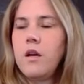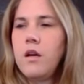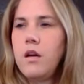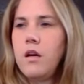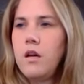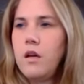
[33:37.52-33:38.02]

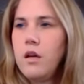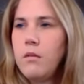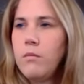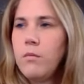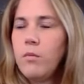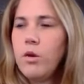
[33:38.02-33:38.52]

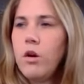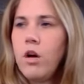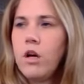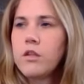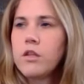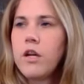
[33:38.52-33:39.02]
Will
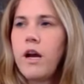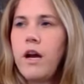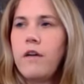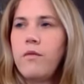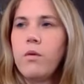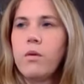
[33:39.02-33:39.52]
halter
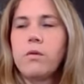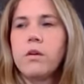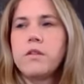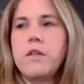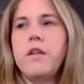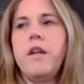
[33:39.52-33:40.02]
have
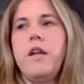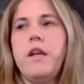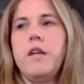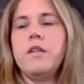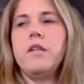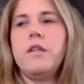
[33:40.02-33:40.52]
warhorse in
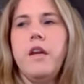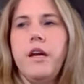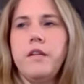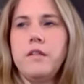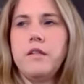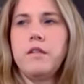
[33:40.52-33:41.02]
hand?
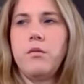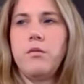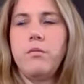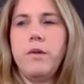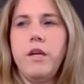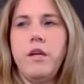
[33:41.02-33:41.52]
Yes, there
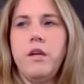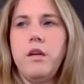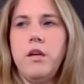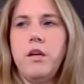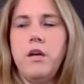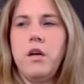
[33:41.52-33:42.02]
will be
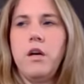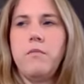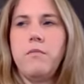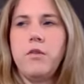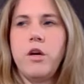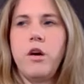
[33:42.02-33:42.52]

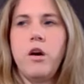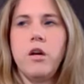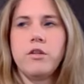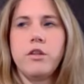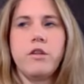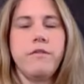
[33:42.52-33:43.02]
the
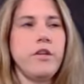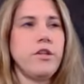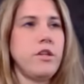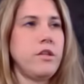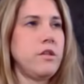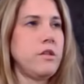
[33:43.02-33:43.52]
halter
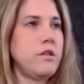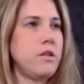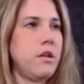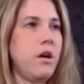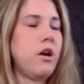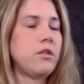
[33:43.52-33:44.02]
divisions
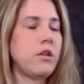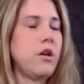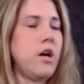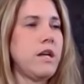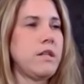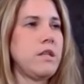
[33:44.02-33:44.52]
or halter
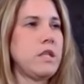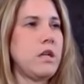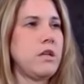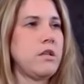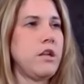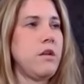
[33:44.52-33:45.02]
classes.
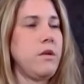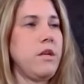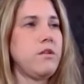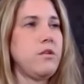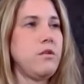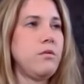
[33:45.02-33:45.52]
There's going to
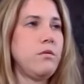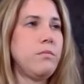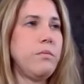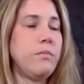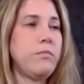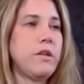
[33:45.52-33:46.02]
be
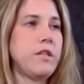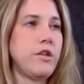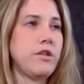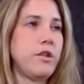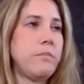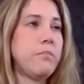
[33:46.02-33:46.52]
2
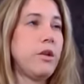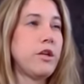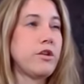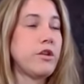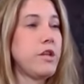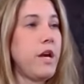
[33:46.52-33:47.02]
essentially
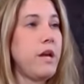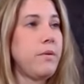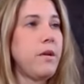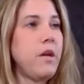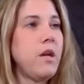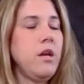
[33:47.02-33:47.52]
pleasure type,
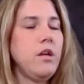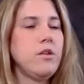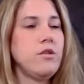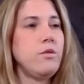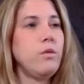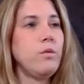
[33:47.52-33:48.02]

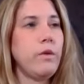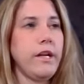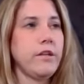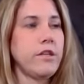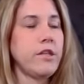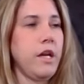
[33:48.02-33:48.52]
2
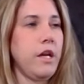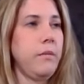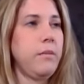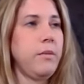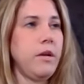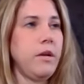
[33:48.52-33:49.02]
ranch
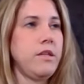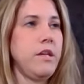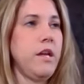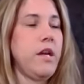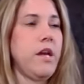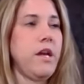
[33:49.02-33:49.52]
type, a
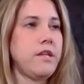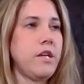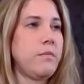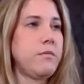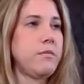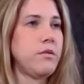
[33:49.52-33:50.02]
TAA
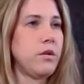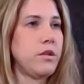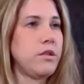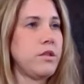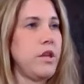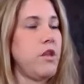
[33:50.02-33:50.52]
adopted
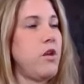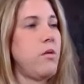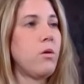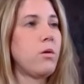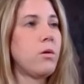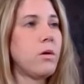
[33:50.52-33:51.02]
horse, and then a
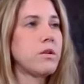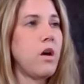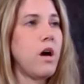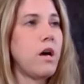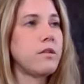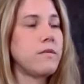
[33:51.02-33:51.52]
warhorse
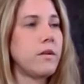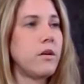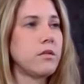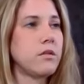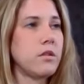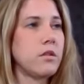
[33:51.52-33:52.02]
class for
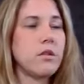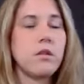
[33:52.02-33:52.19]
halter.